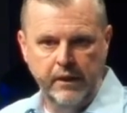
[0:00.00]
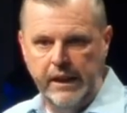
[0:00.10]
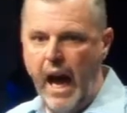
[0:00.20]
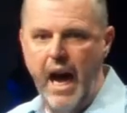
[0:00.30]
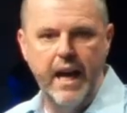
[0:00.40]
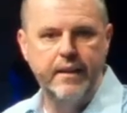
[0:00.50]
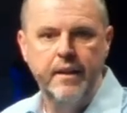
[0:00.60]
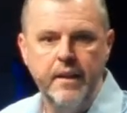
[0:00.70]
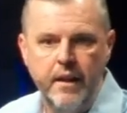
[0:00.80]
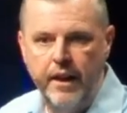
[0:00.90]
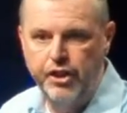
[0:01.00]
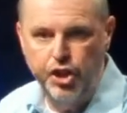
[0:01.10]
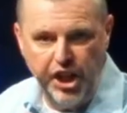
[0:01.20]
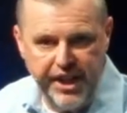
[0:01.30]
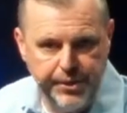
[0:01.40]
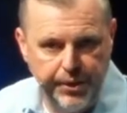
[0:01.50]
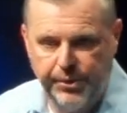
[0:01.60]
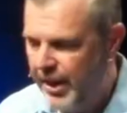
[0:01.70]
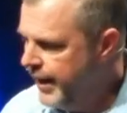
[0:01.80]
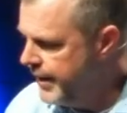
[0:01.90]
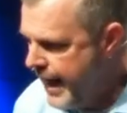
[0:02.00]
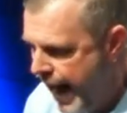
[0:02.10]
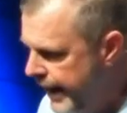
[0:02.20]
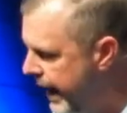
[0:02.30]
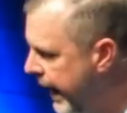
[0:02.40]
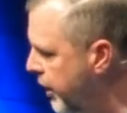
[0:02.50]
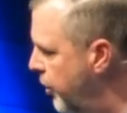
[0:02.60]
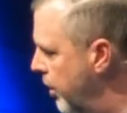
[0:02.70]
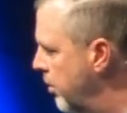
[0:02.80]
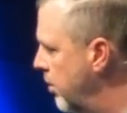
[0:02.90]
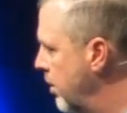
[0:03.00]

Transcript: God, uh, Jesus is not an angel,